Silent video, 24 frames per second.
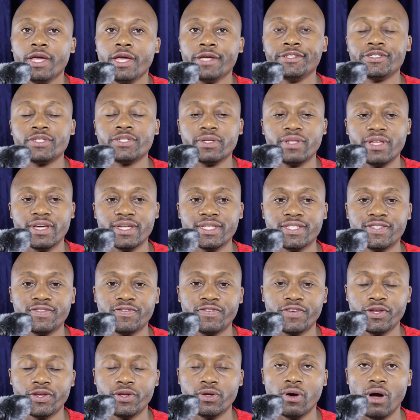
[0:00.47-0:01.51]
in today's
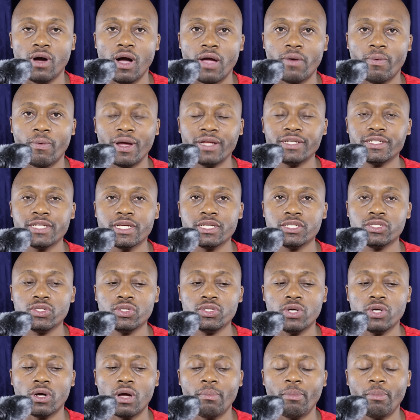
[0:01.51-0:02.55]
video, I want us to
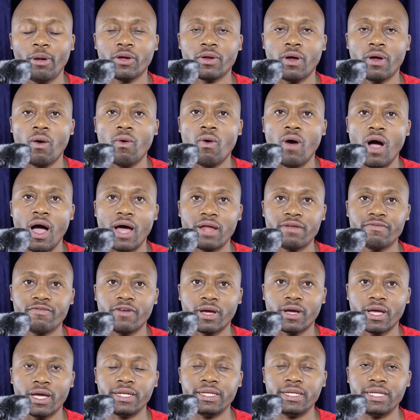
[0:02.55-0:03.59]
talk about
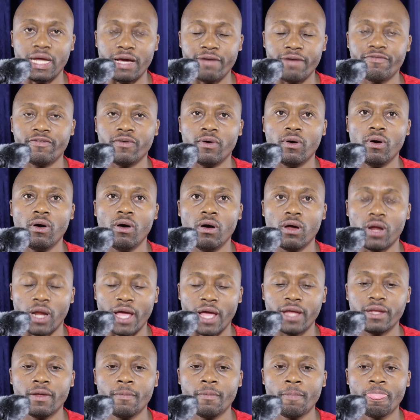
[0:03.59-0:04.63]
Advocate Teffo,
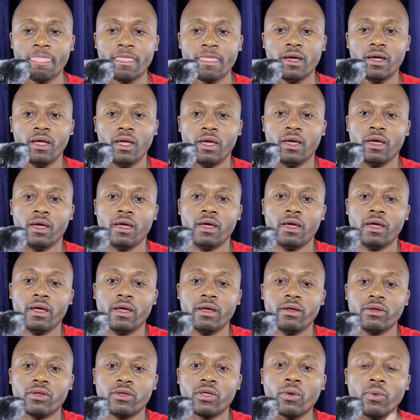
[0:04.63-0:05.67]
right?
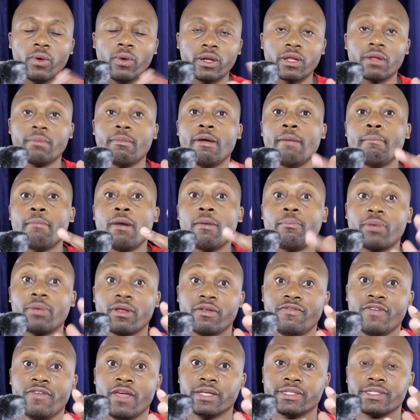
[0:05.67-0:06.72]
You will remember
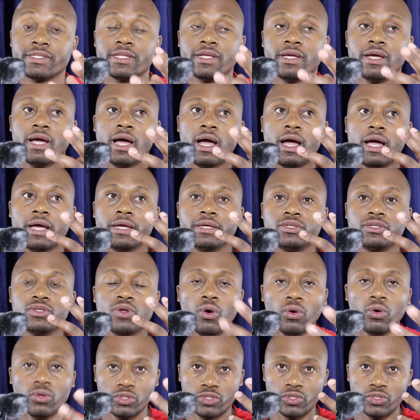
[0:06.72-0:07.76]
previously I
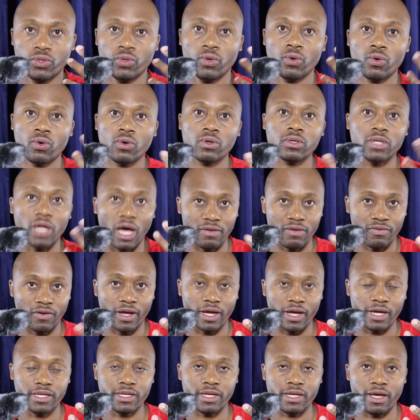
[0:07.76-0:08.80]
told you Ugur
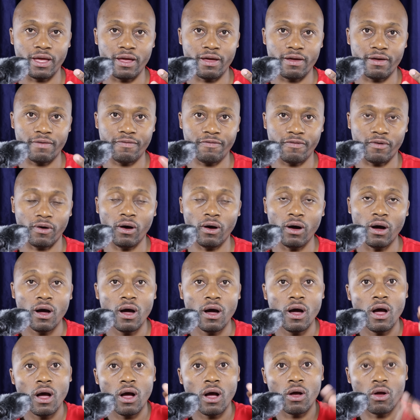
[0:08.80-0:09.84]
Advocate Teffo
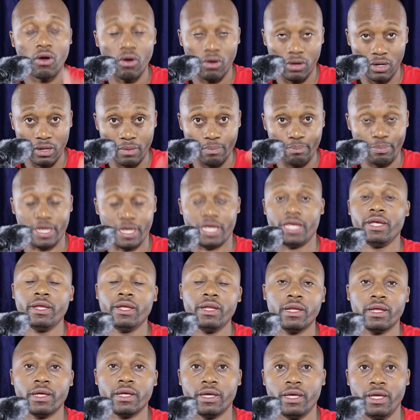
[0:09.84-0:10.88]
got a
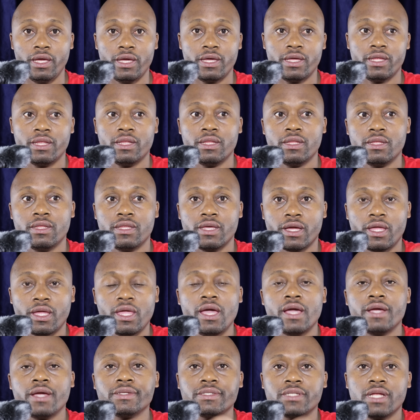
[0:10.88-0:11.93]
bail in the
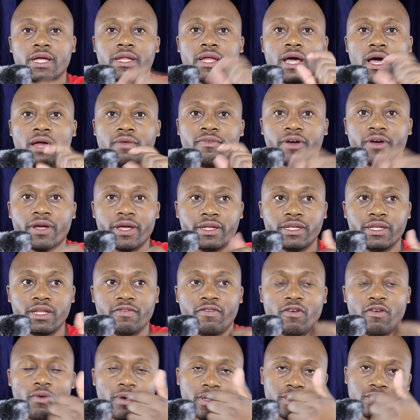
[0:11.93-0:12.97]
case that Advocate
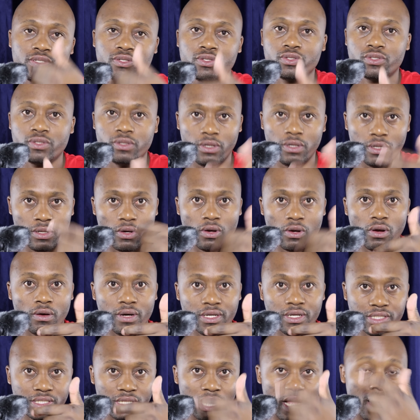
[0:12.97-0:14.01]
Teffo
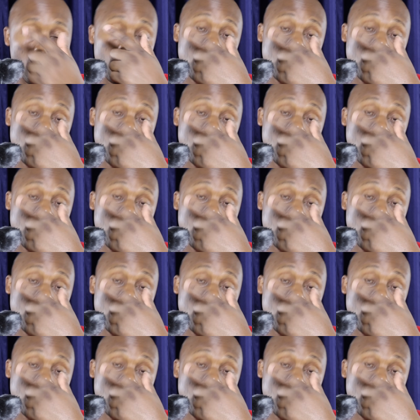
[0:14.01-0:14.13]
was